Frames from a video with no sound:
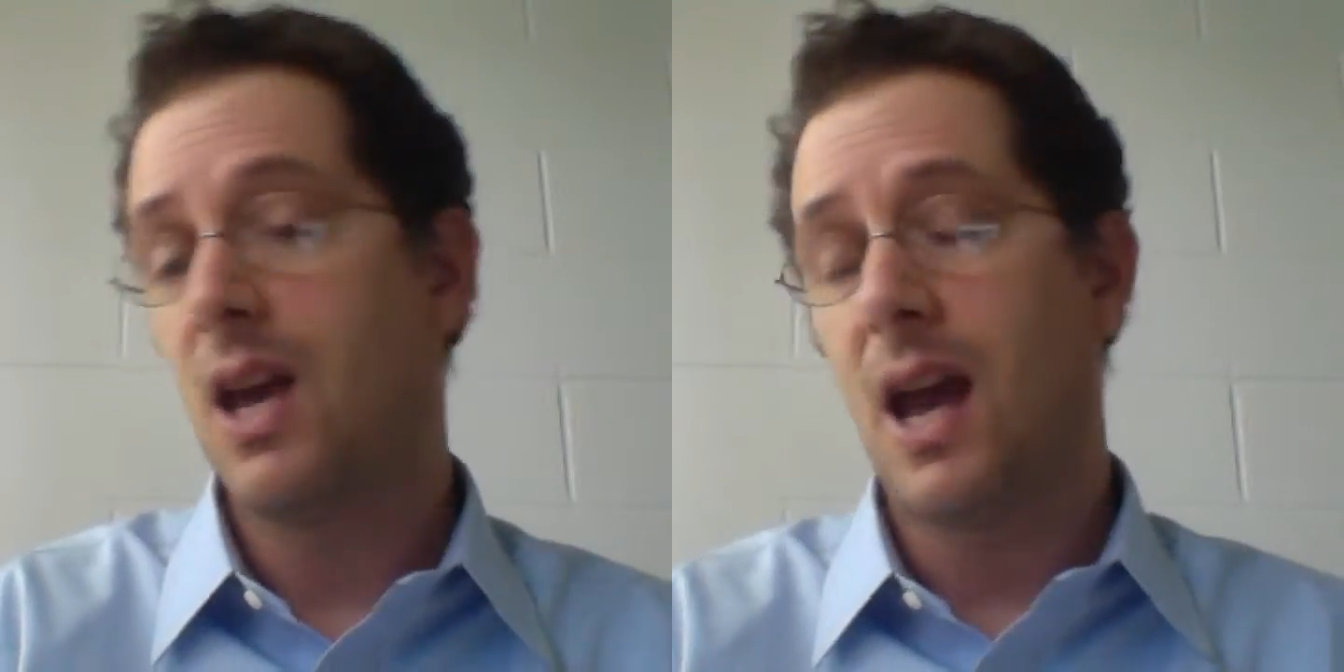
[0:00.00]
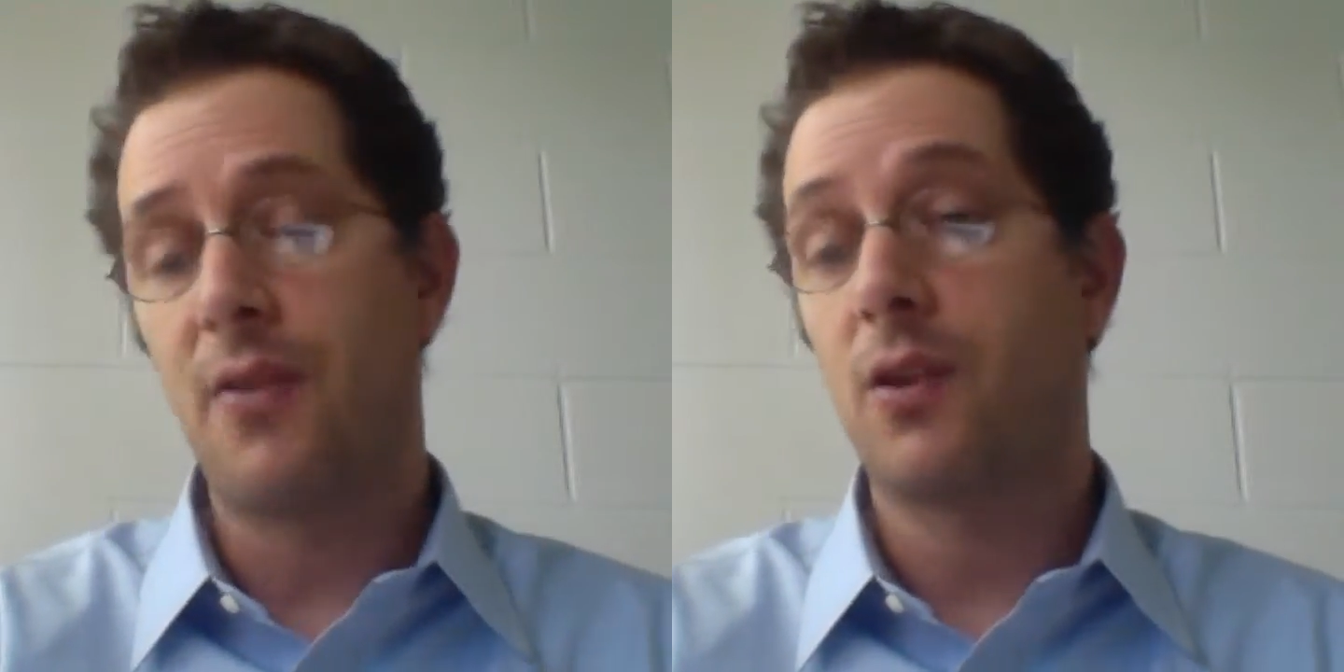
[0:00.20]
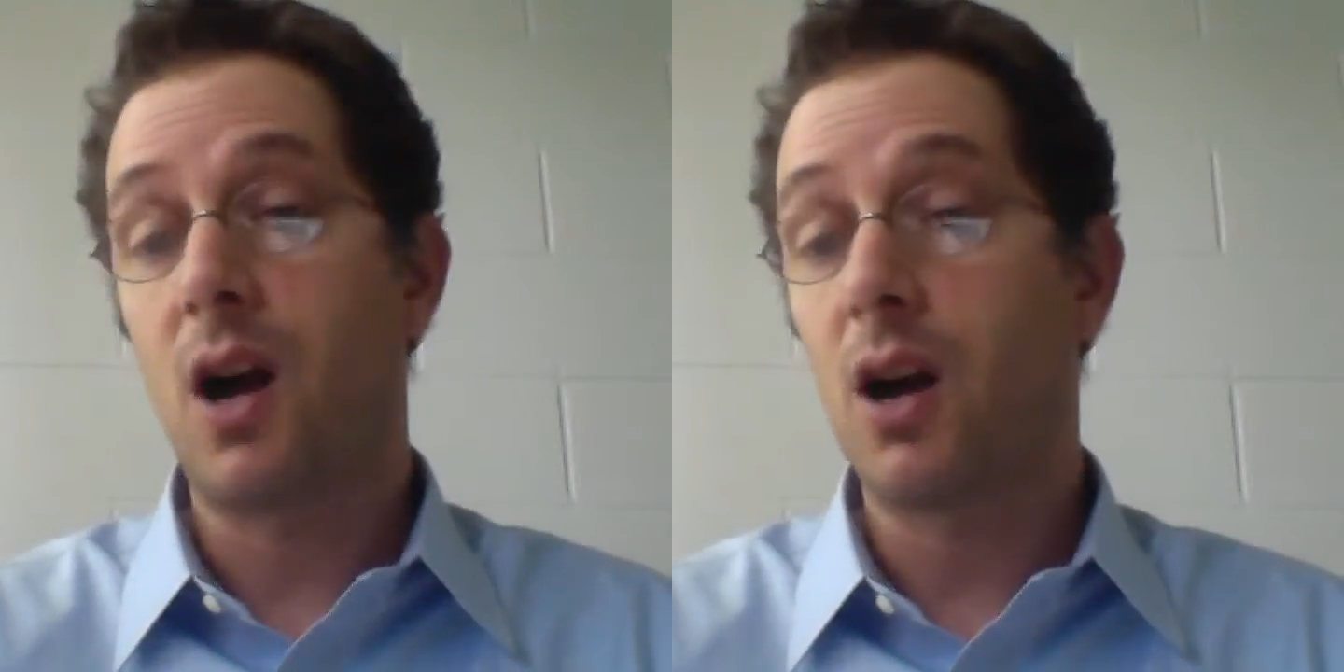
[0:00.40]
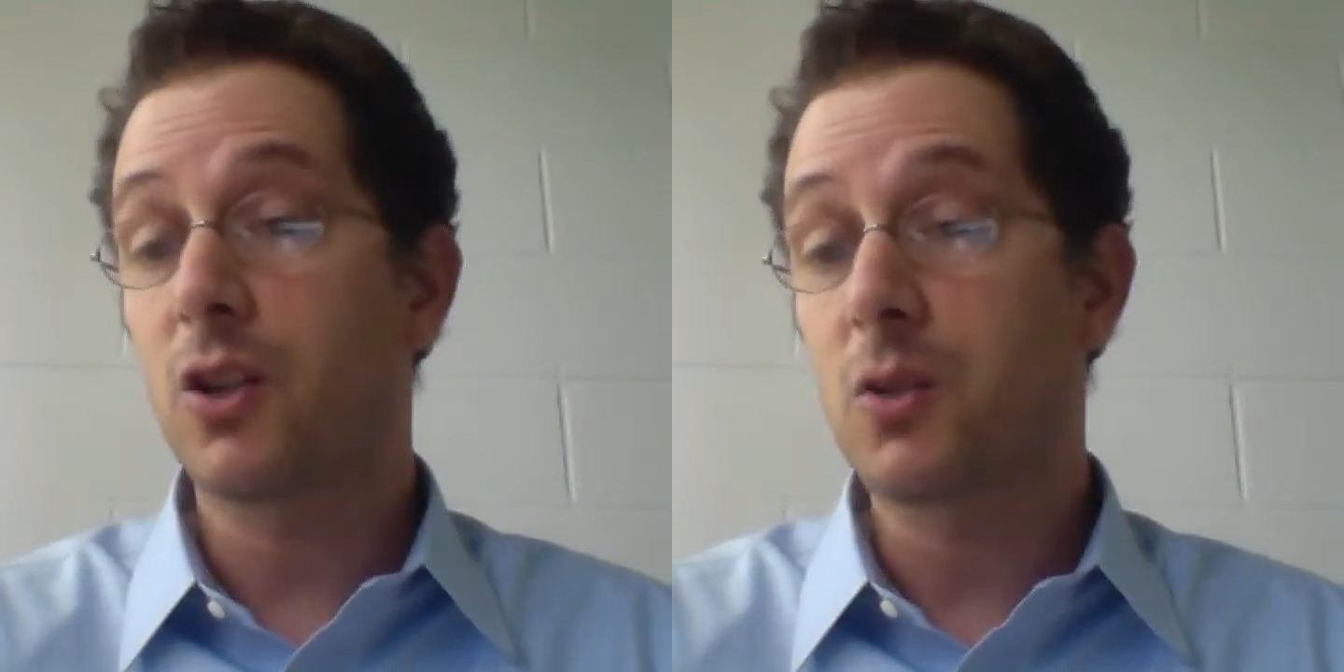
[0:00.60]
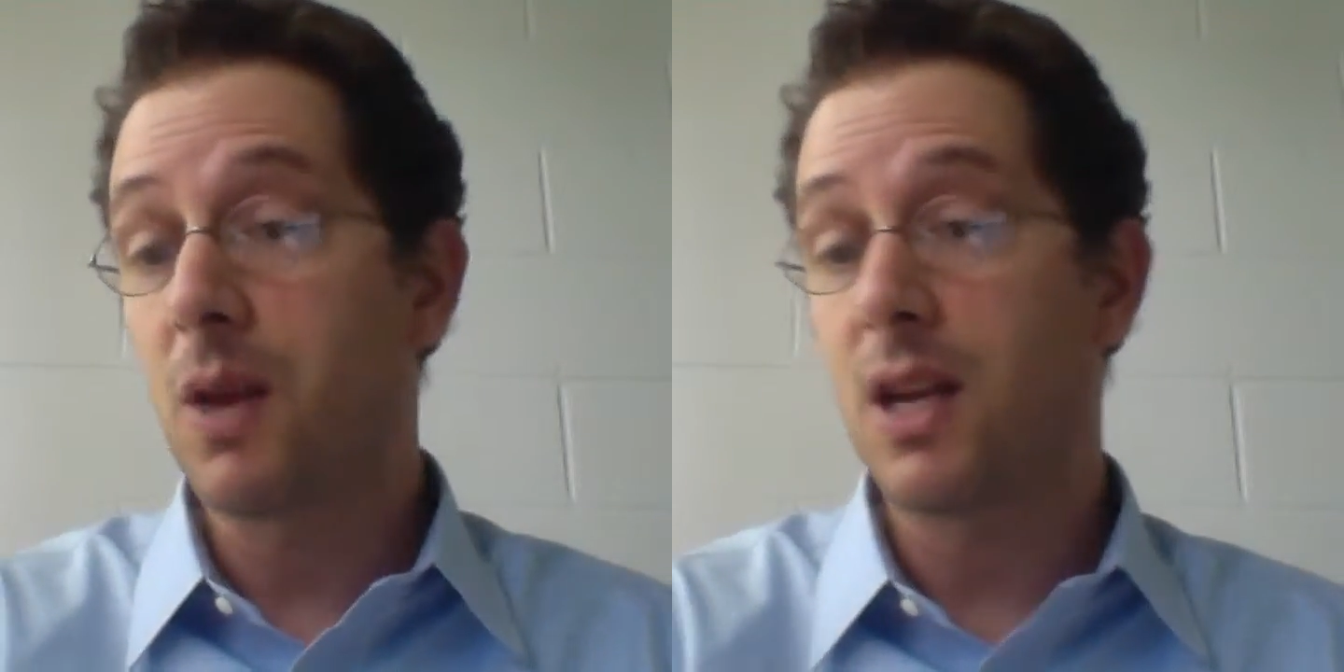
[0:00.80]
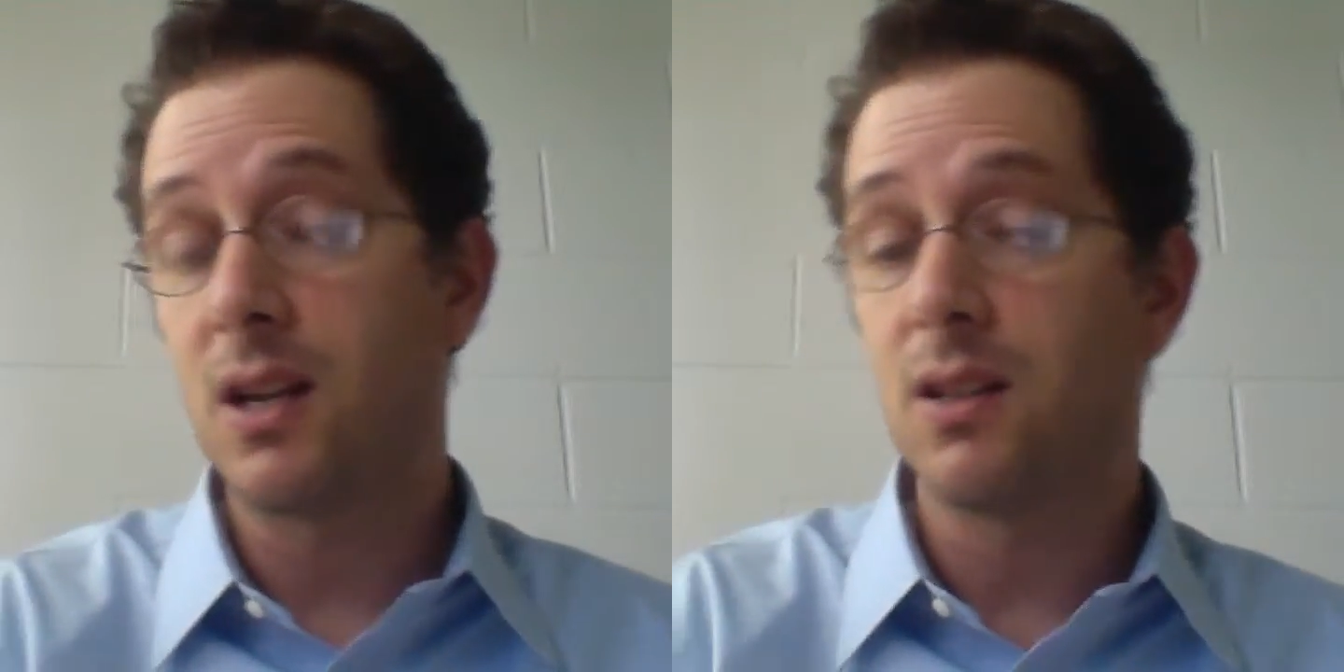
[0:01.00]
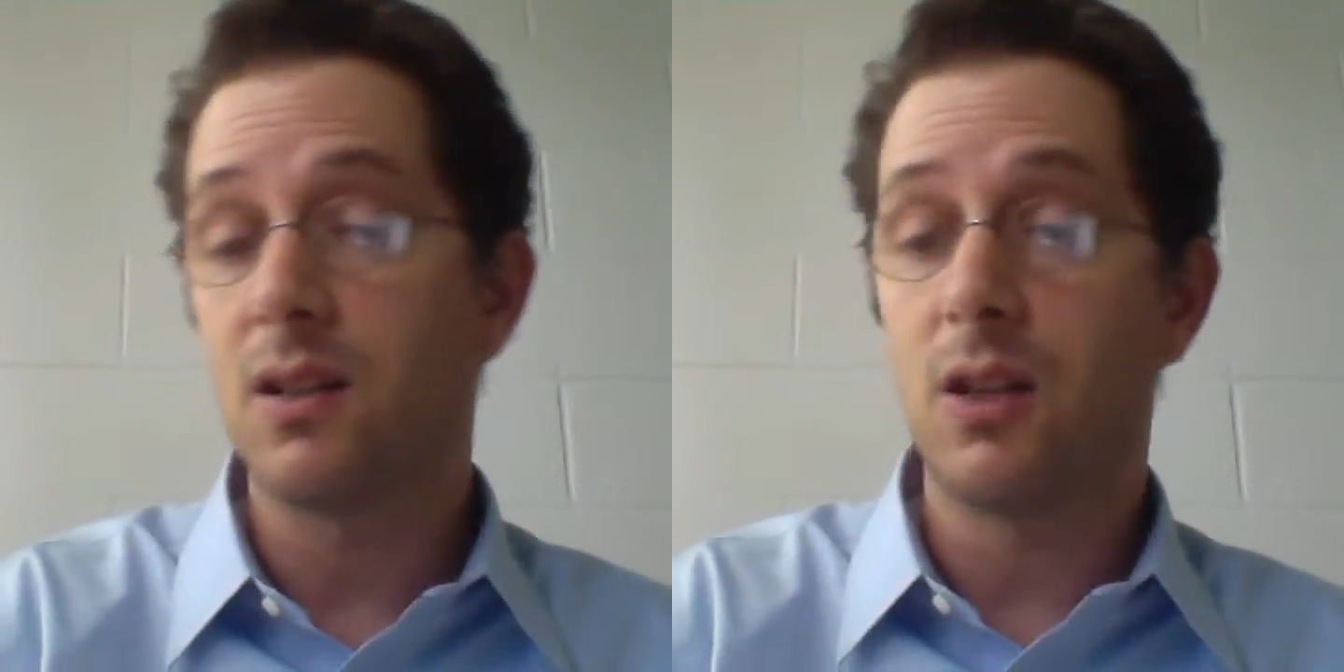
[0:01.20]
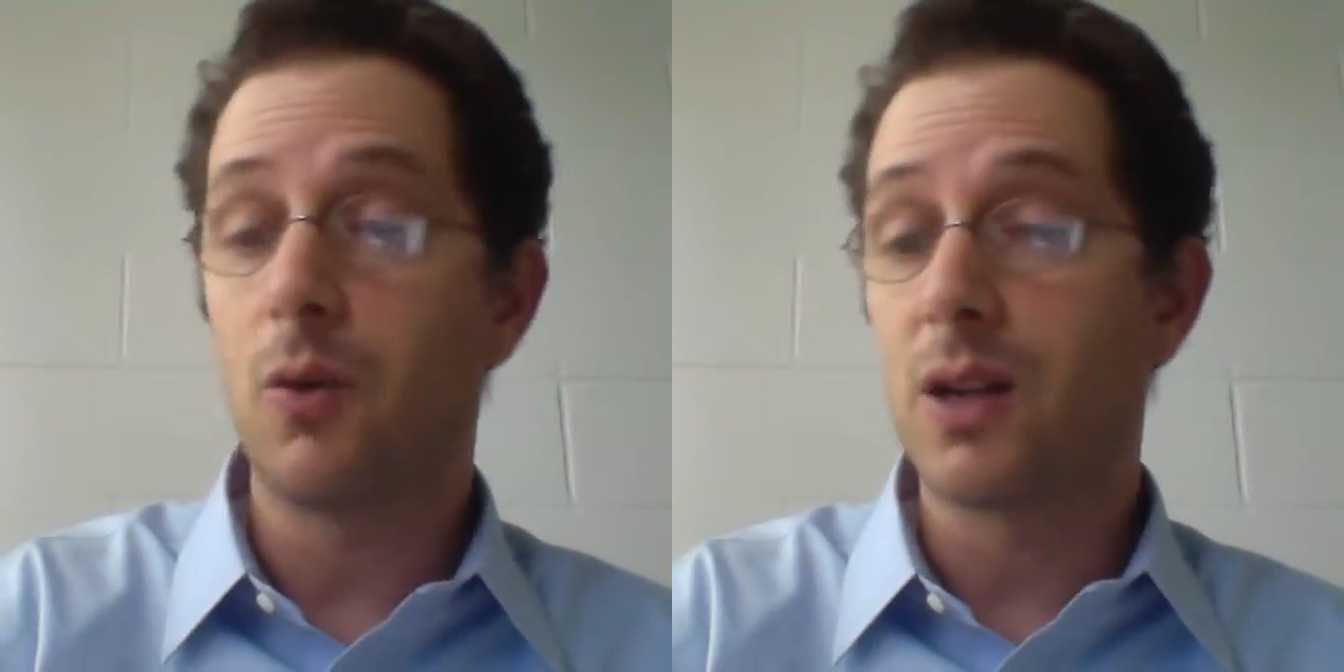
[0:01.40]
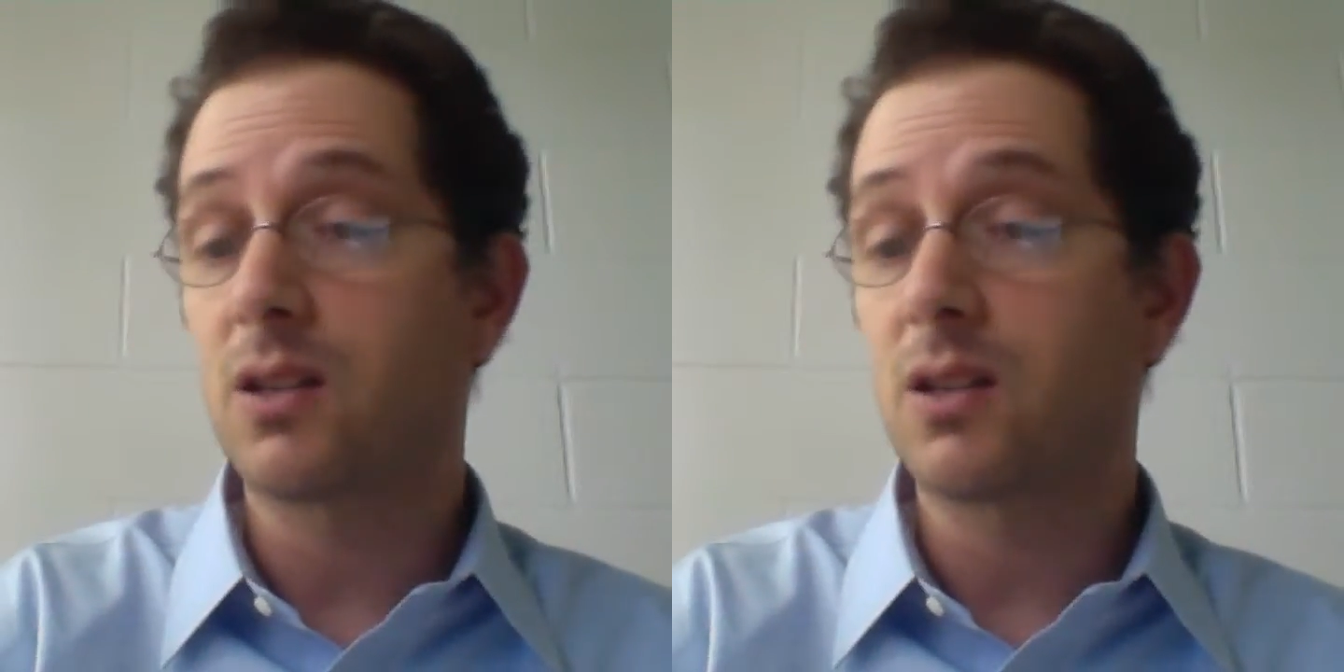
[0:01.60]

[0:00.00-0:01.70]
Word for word: And the U.S.